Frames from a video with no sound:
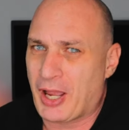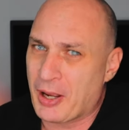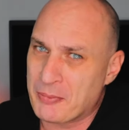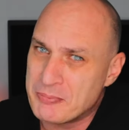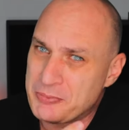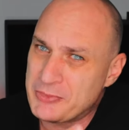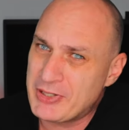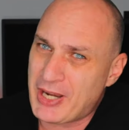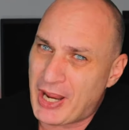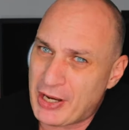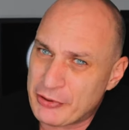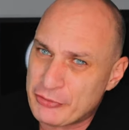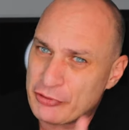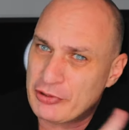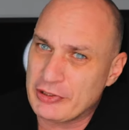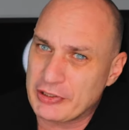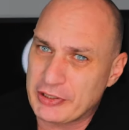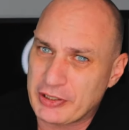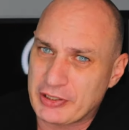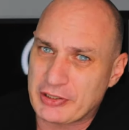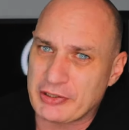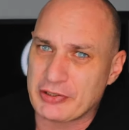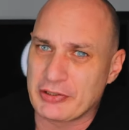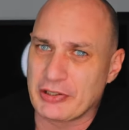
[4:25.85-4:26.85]
I'm
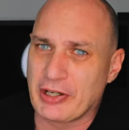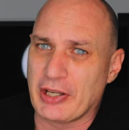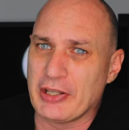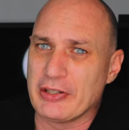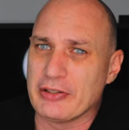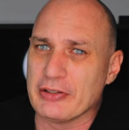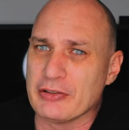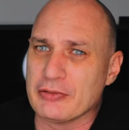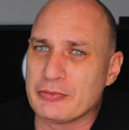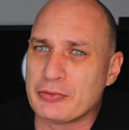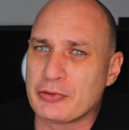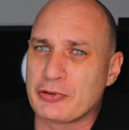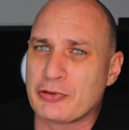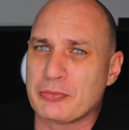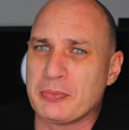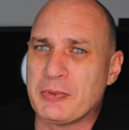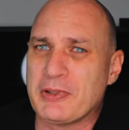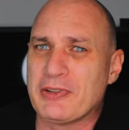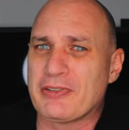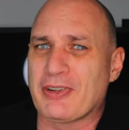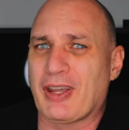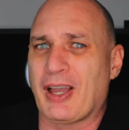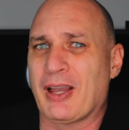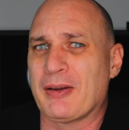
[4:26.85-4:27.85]
naturally creative, which
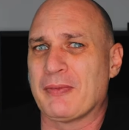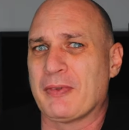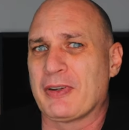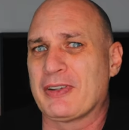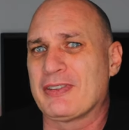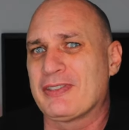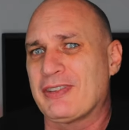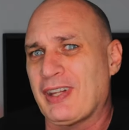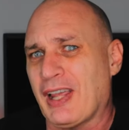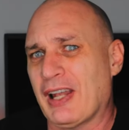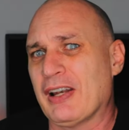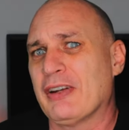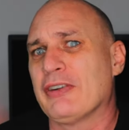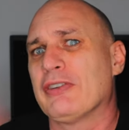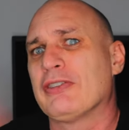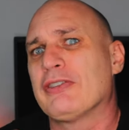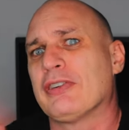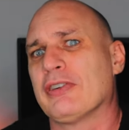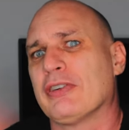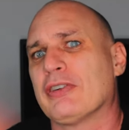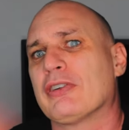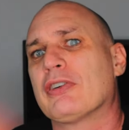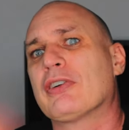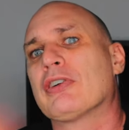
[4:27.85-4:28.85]
means I'm a
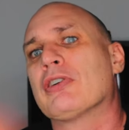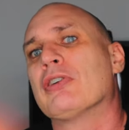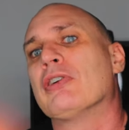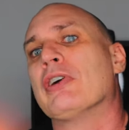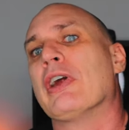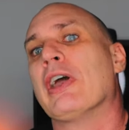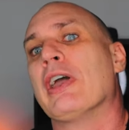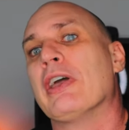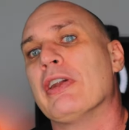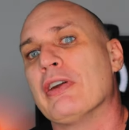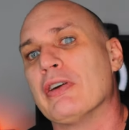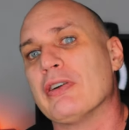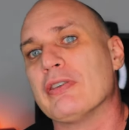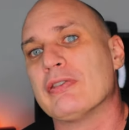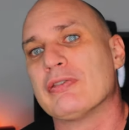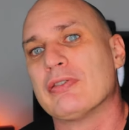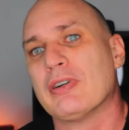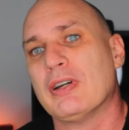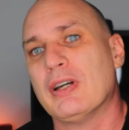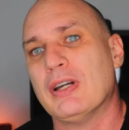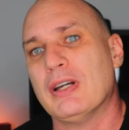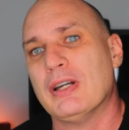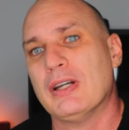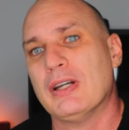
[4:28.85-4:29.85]
talented creative.